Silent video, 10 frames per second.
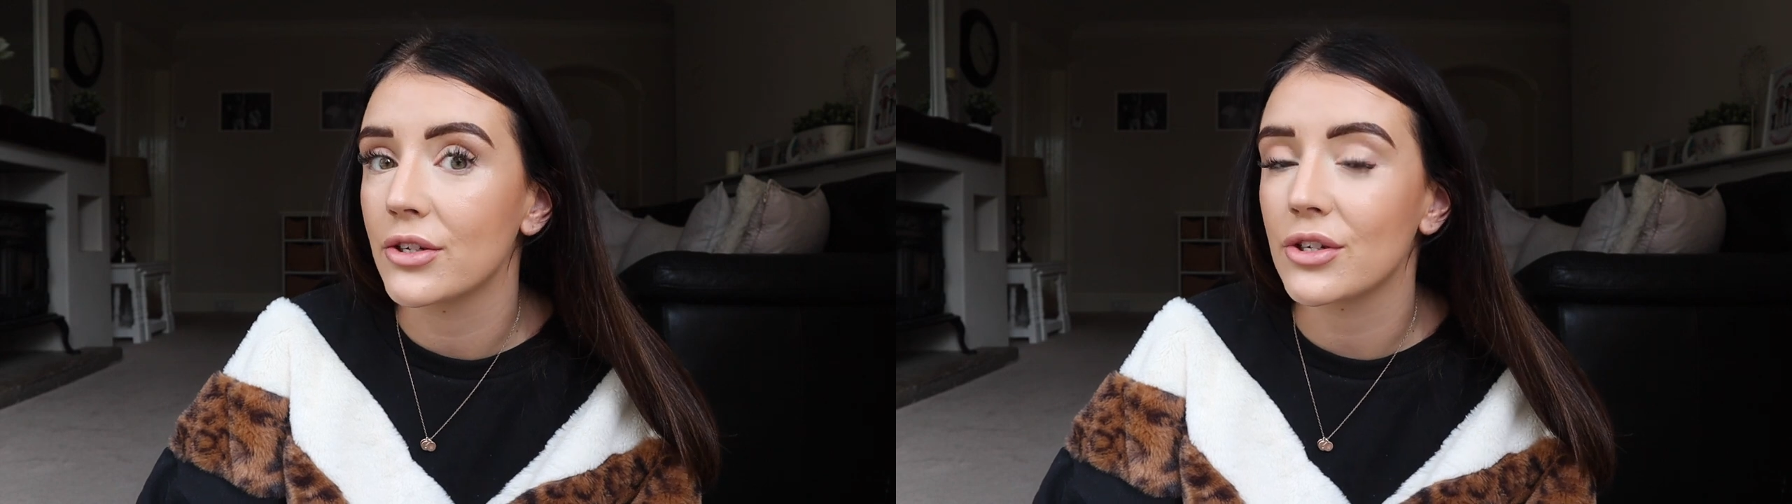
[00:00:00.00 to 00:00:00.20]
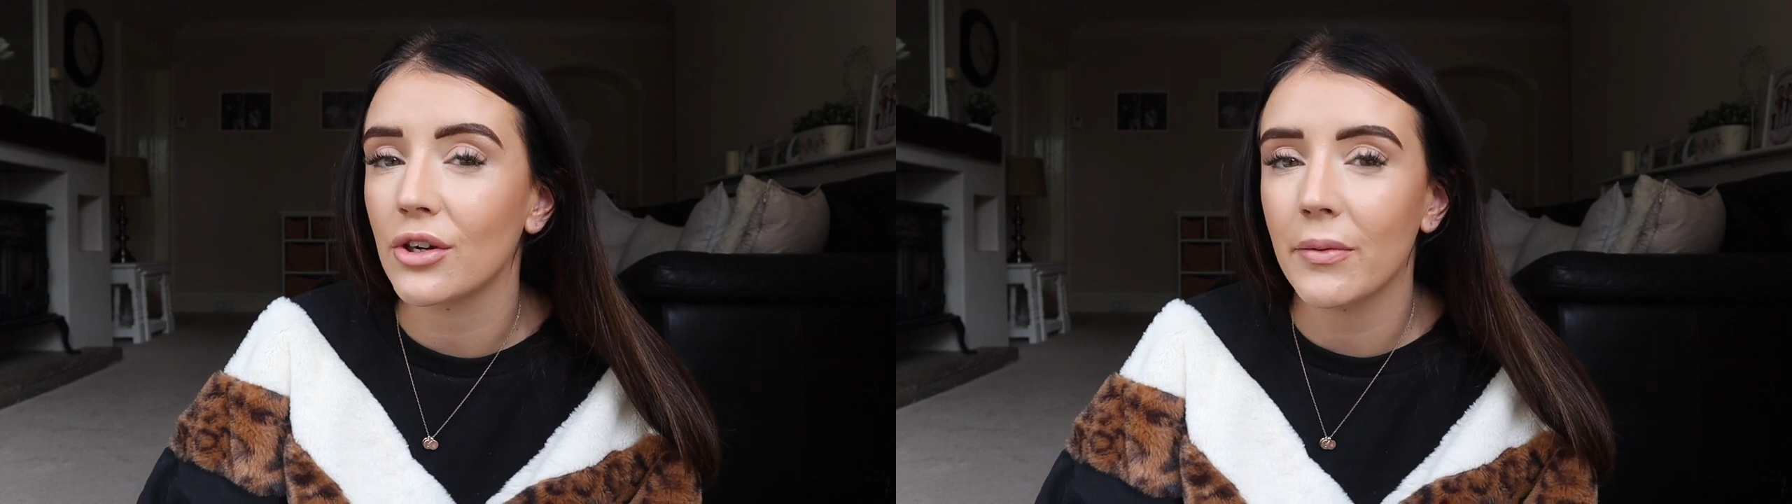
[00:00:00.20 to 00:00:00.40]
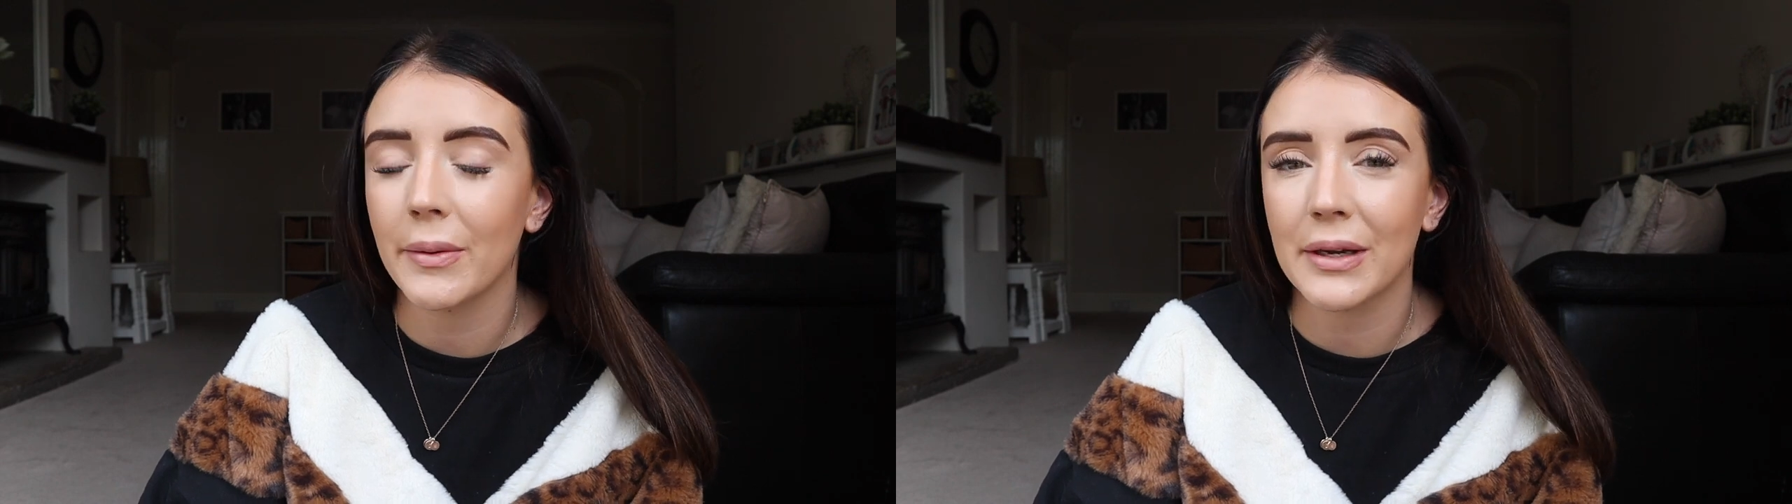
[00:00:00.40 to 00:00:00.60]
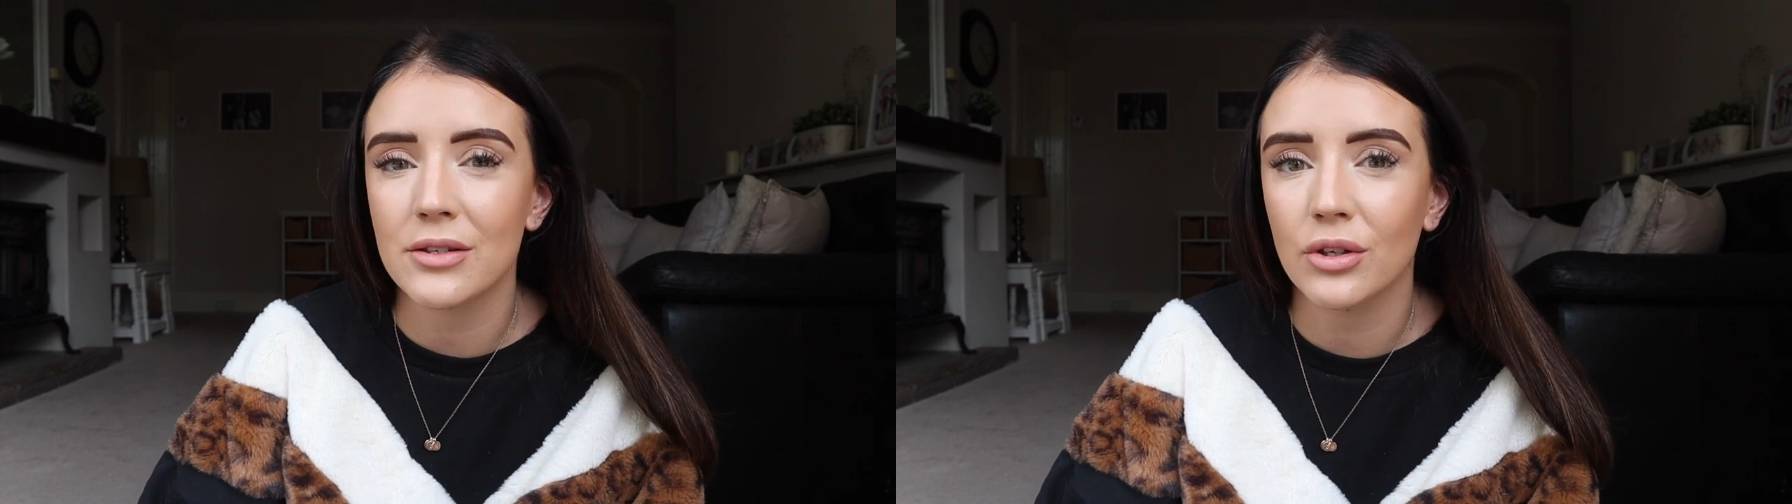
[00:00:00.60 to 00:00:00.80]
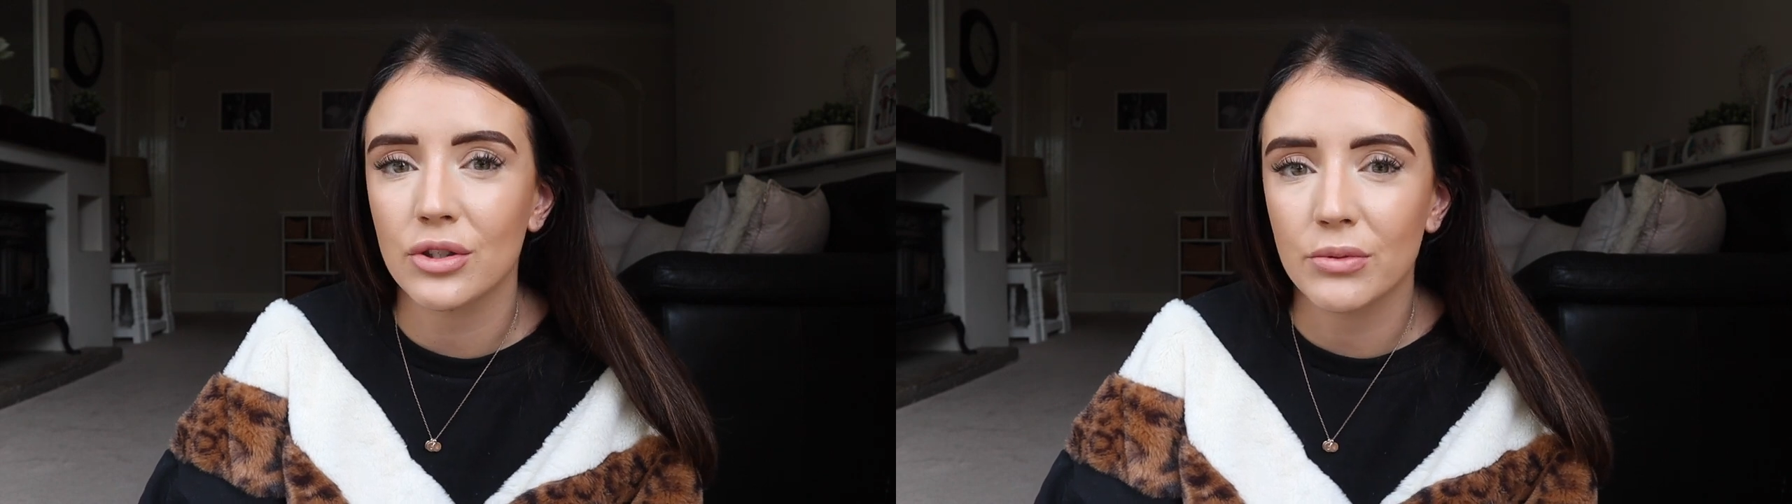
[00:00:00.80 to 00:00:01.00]
does annoy me
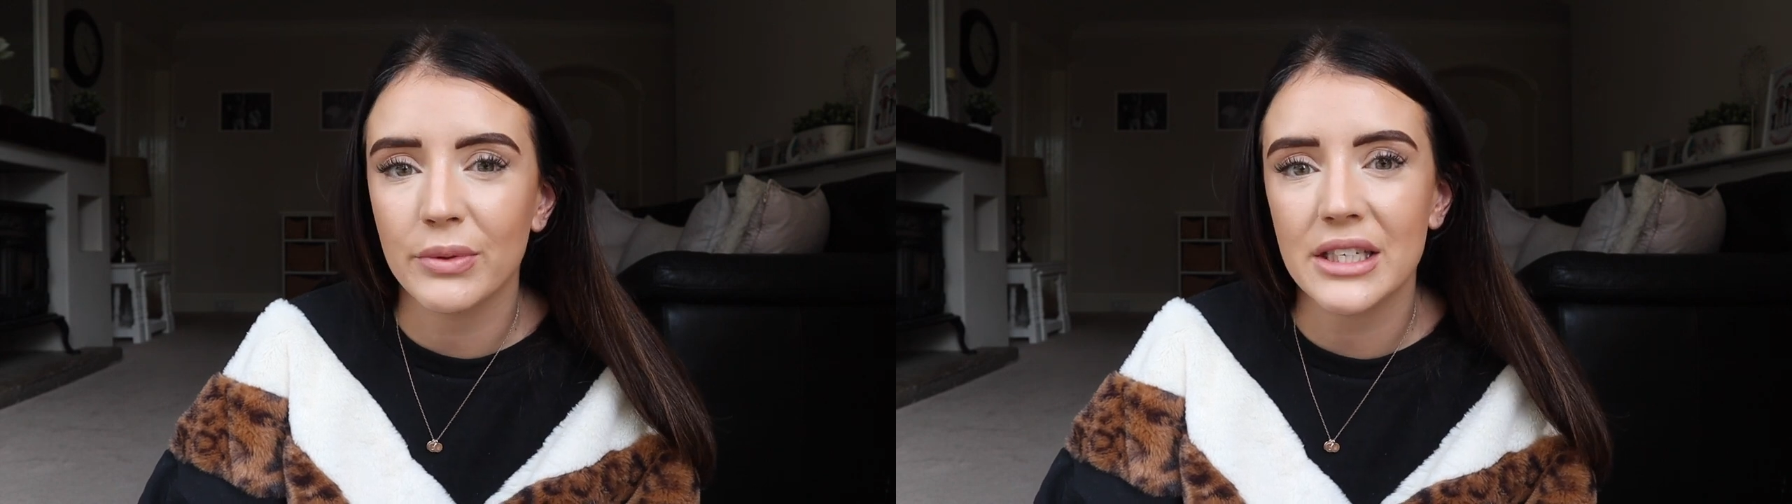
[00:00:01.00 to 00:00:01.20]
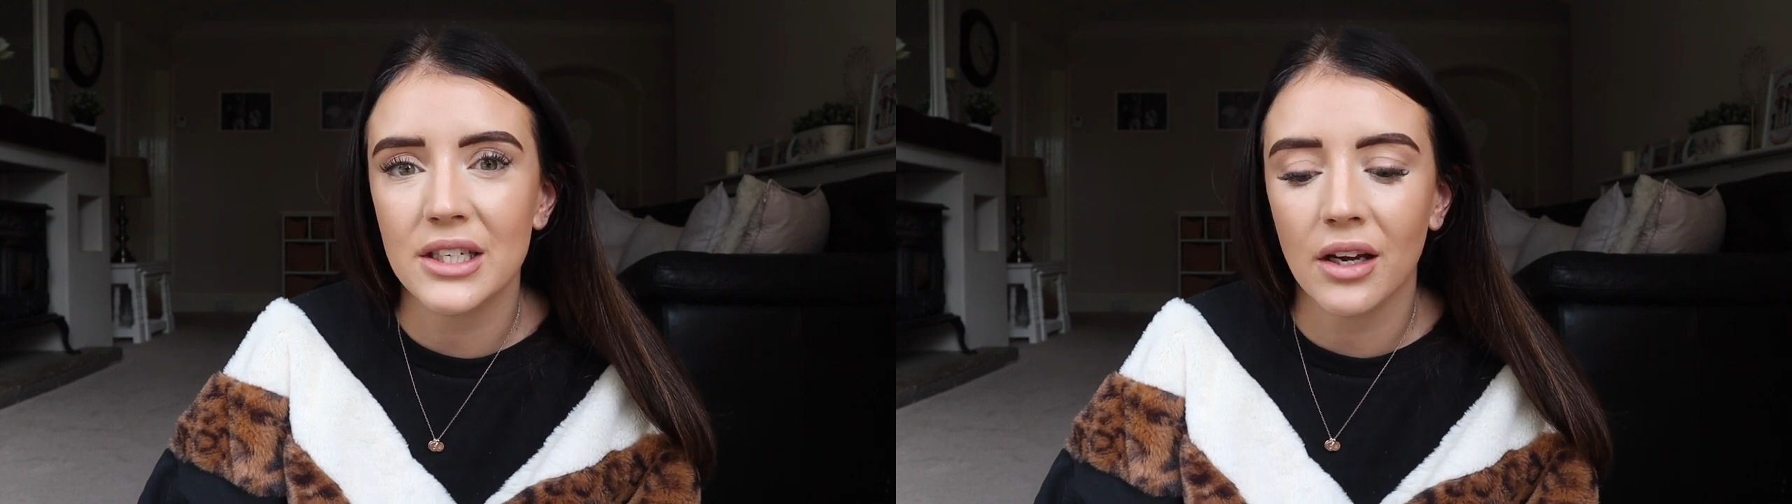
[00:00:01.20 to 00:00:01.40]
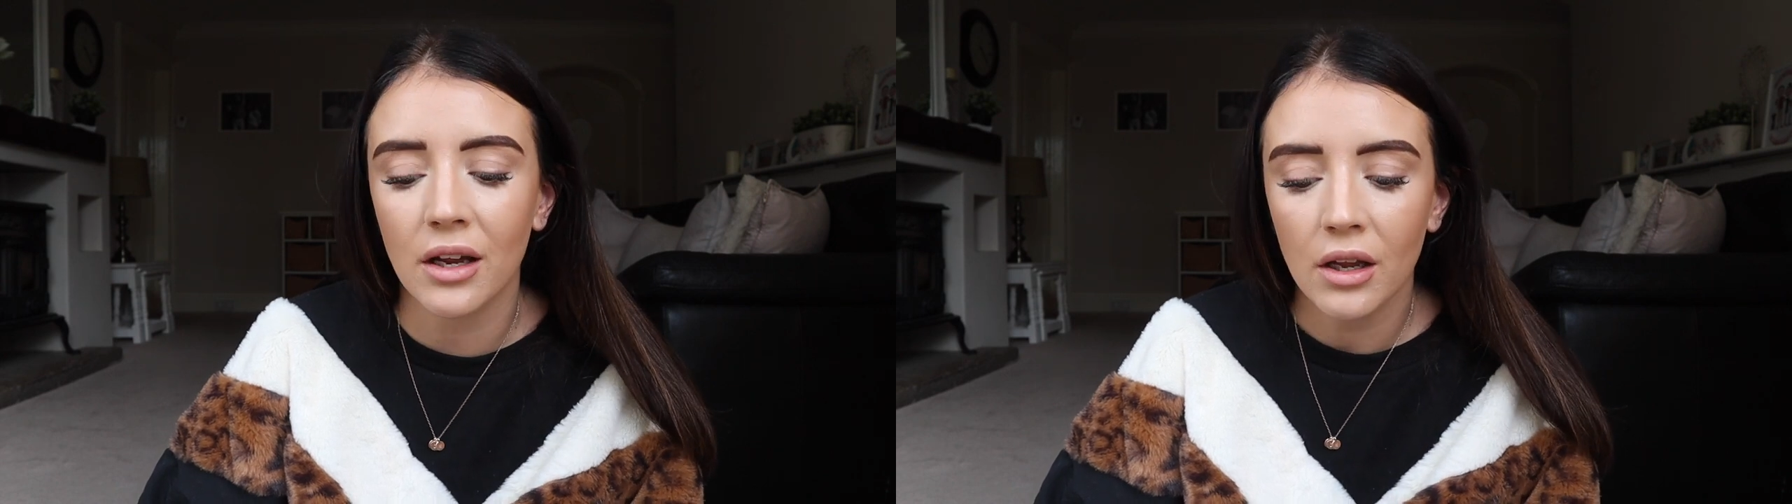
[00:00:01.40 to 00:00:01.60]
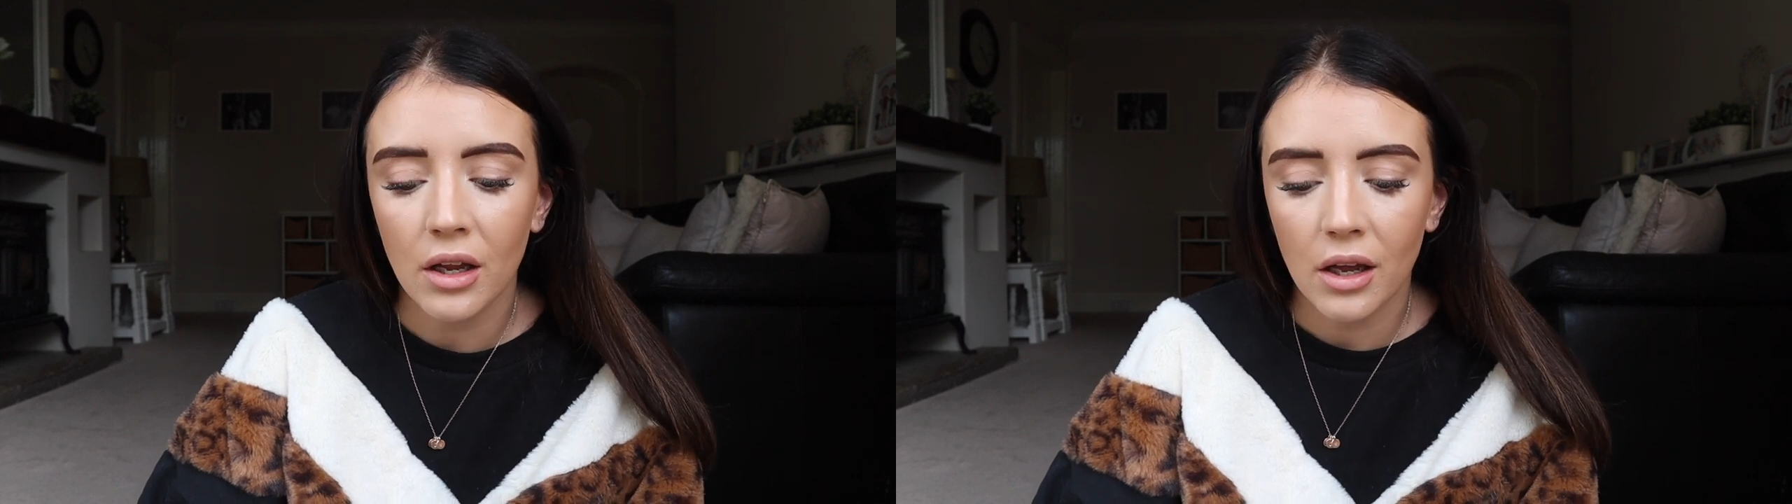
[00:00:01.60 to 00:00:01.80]
about social media